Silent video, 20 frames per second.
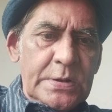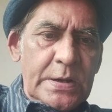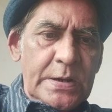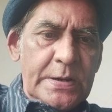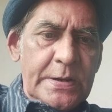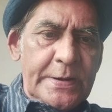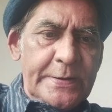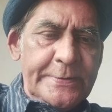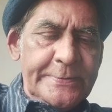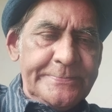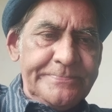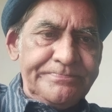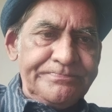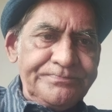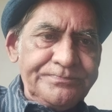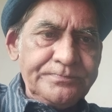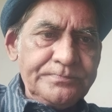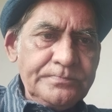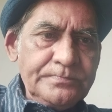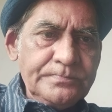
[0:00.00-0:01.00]

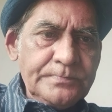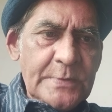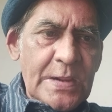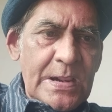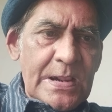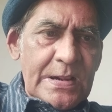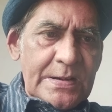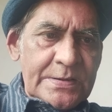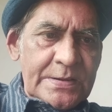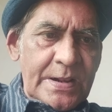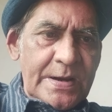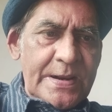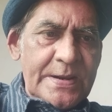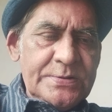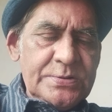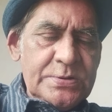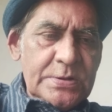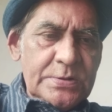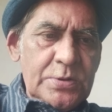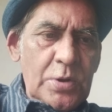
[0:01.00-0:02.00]
The
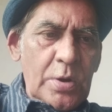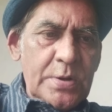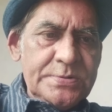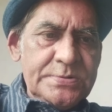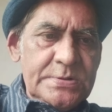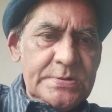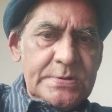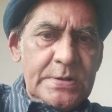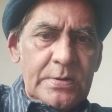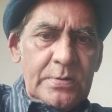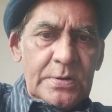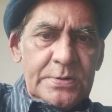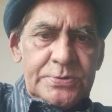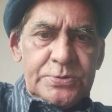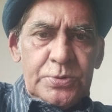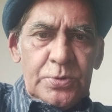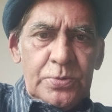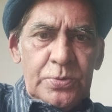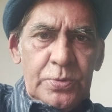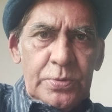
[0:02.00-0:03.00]
rest of the horses are
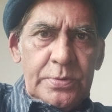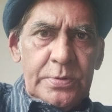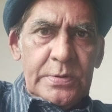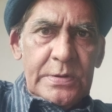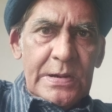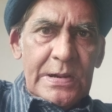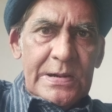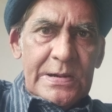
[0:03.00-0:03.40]
also good.